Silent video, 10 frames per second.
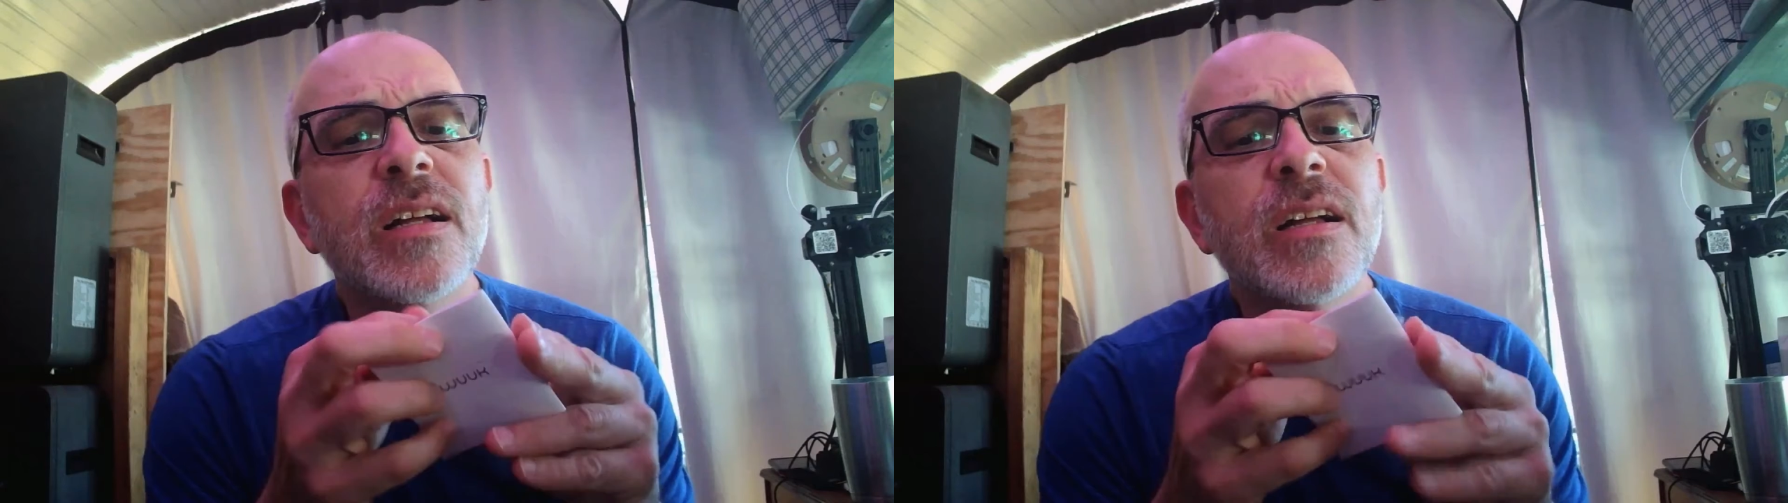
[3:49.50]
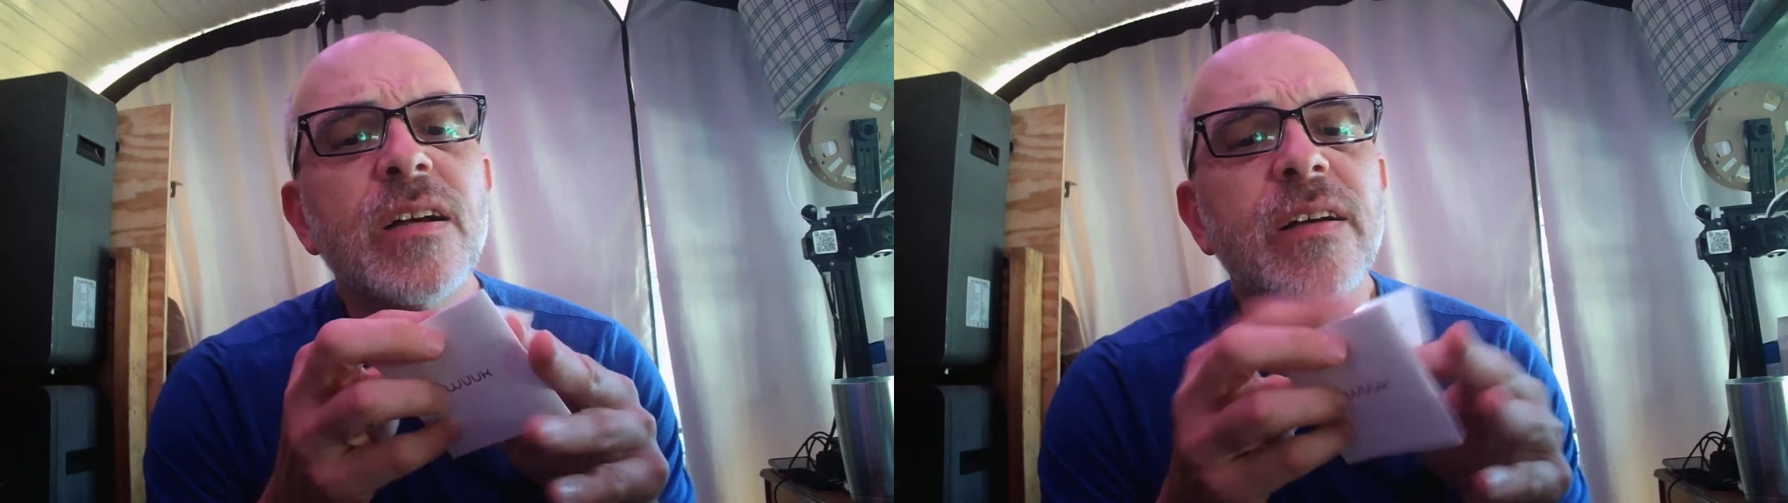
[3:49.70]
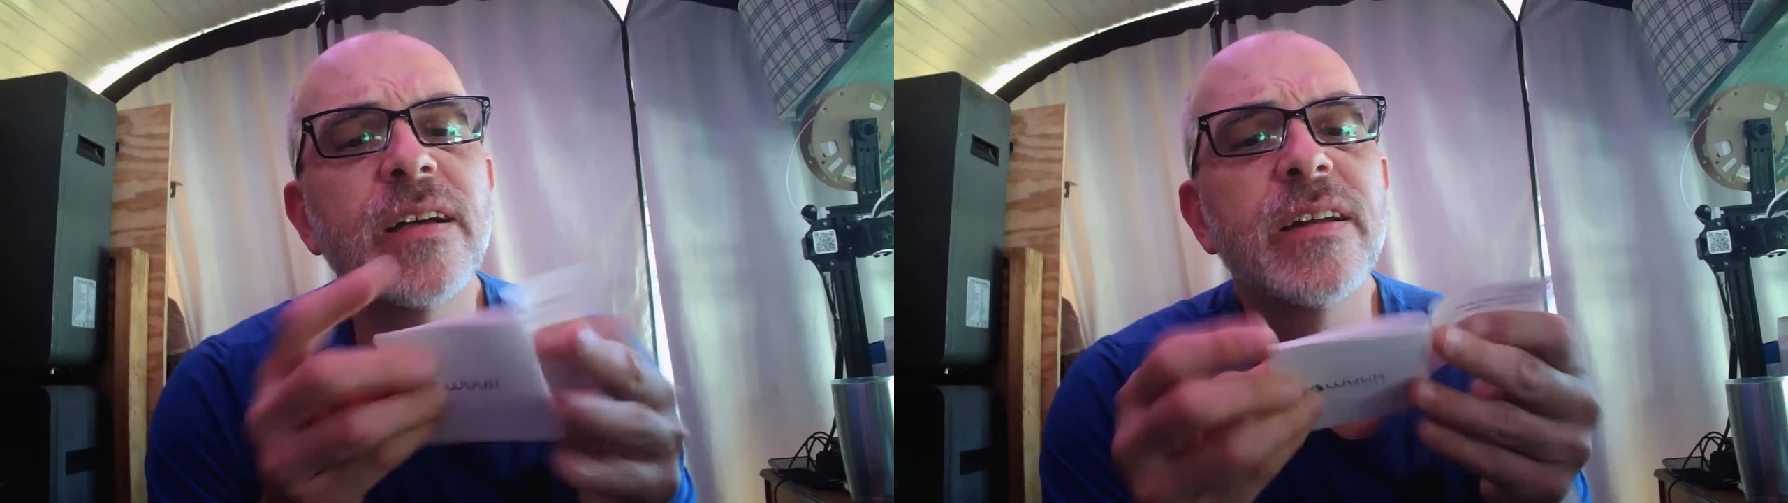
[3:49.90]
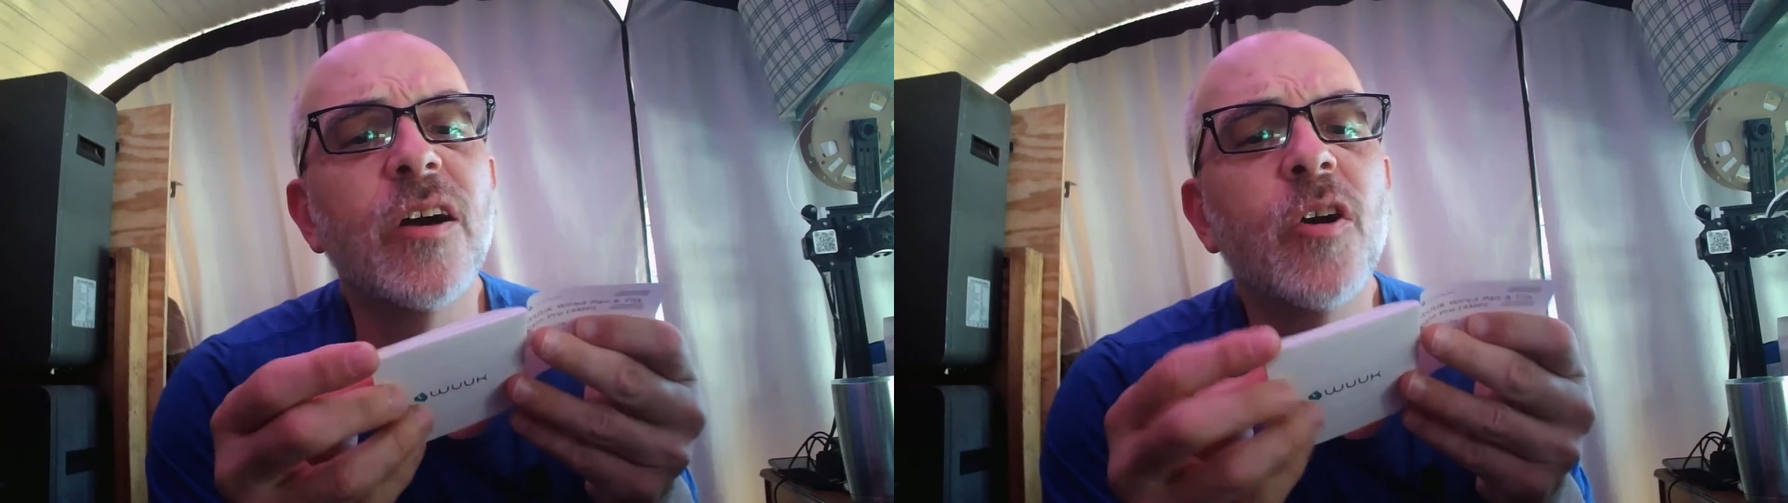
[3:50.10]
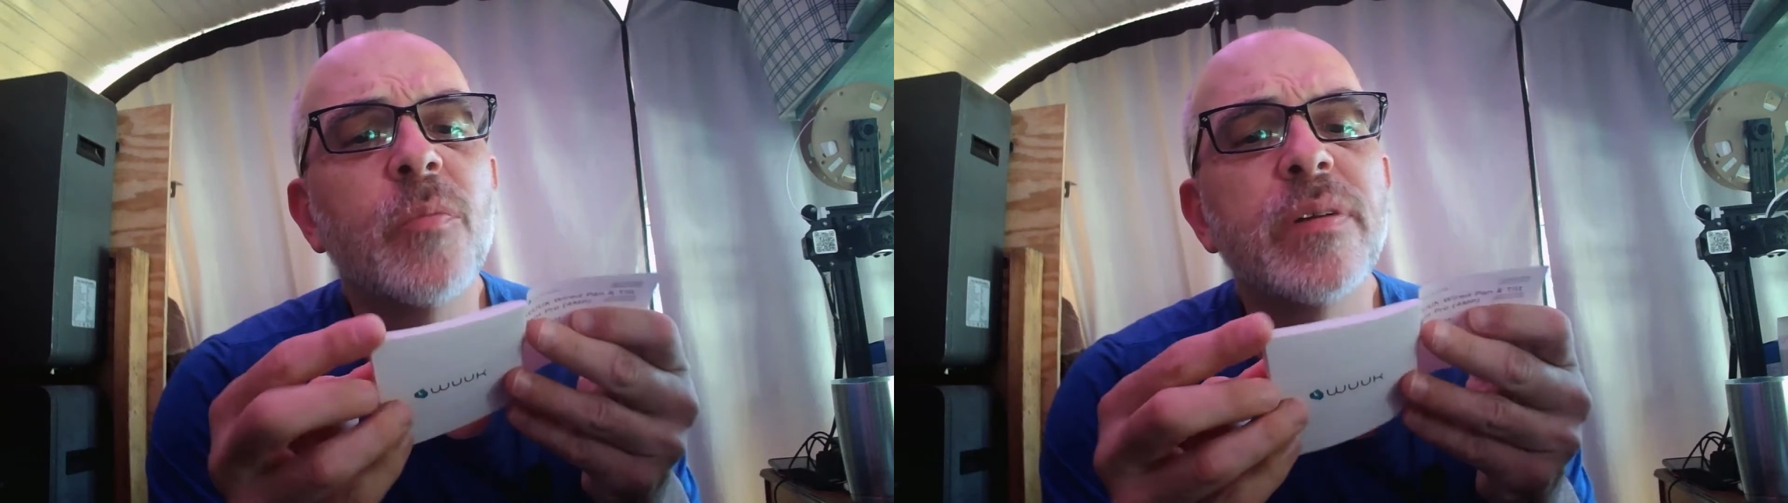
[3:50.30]
Go ahead and
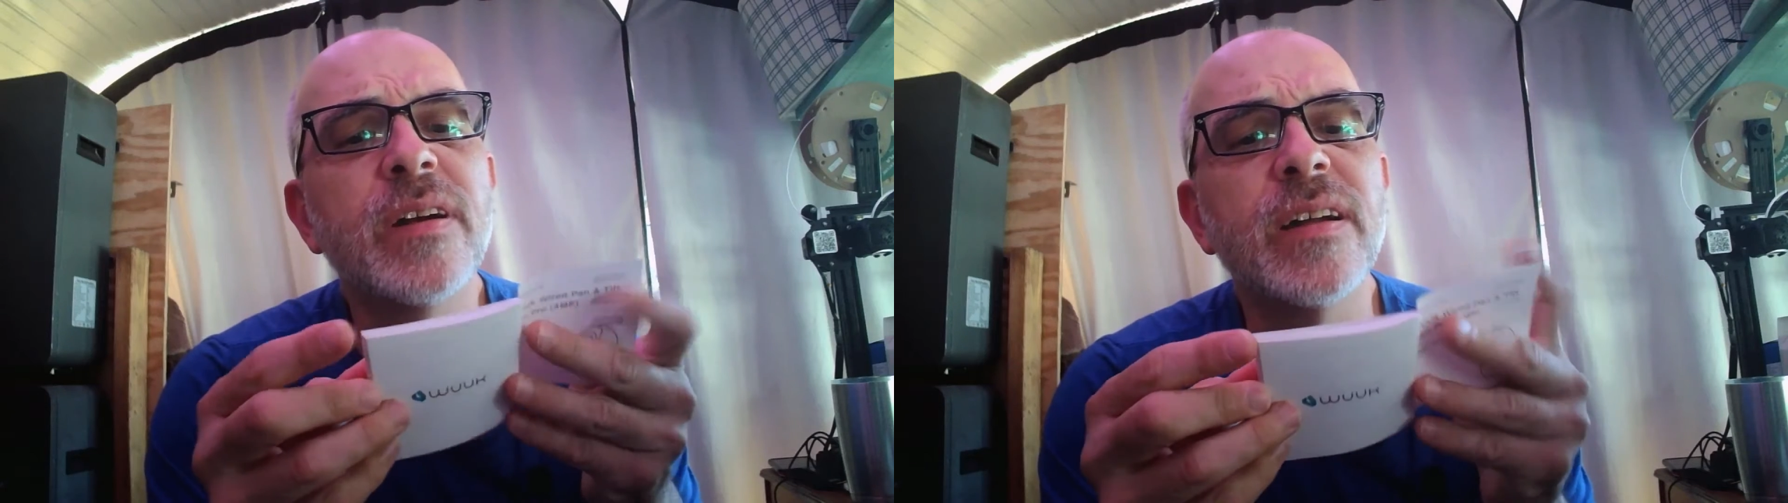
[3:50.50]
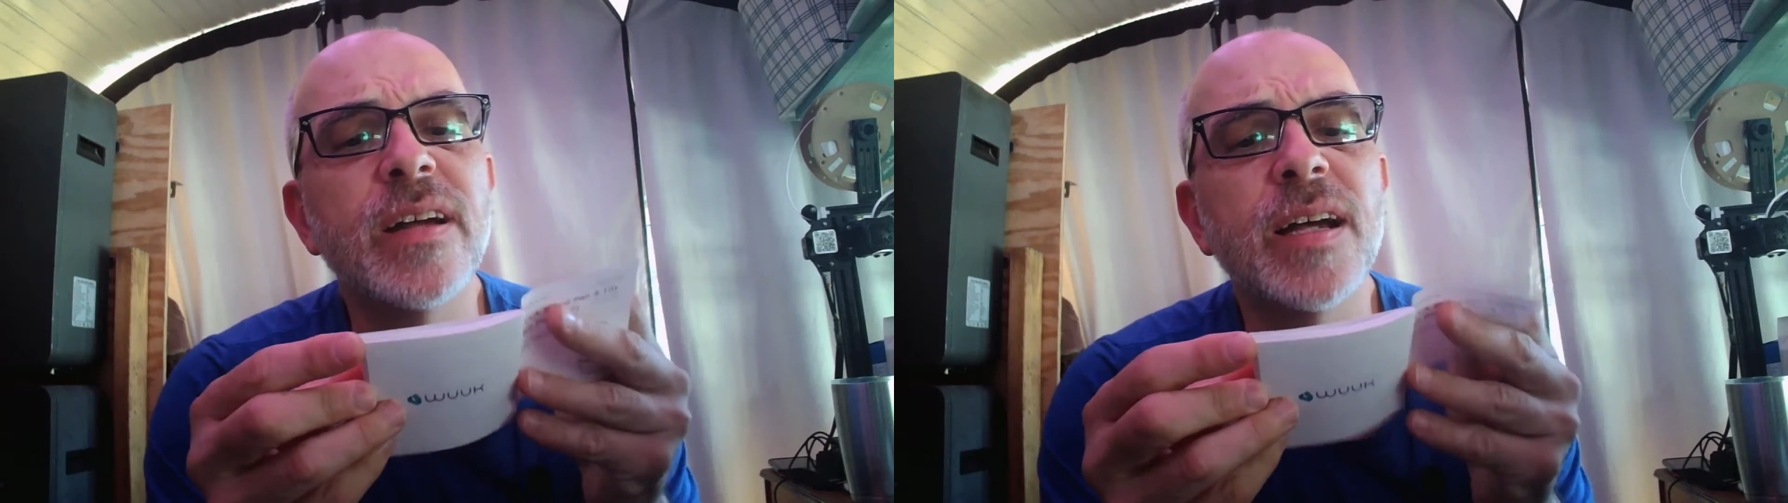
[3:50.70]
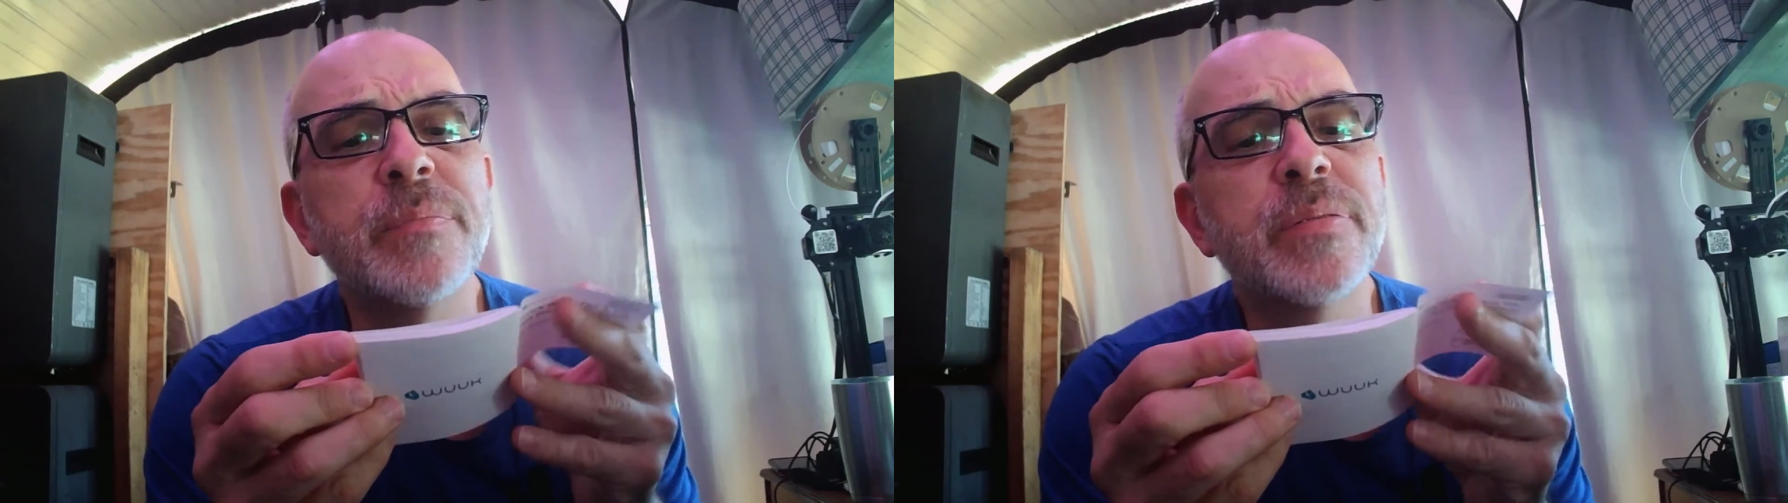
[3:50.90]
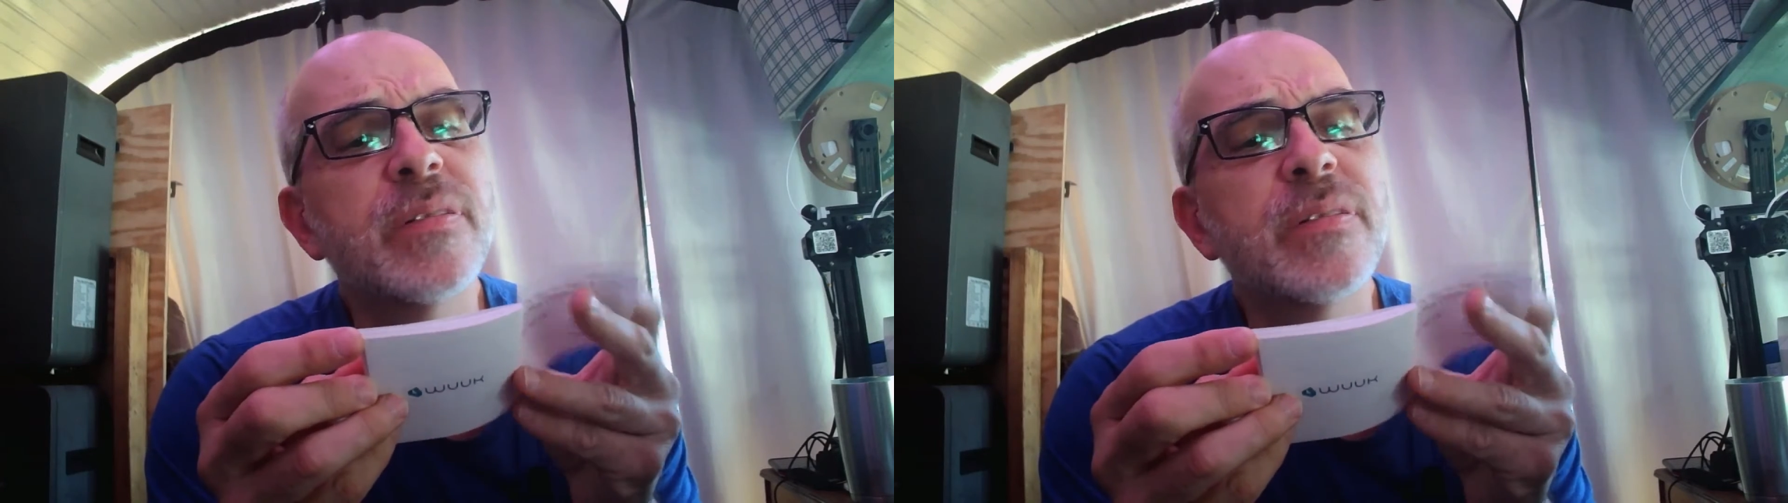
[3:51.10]
open it up.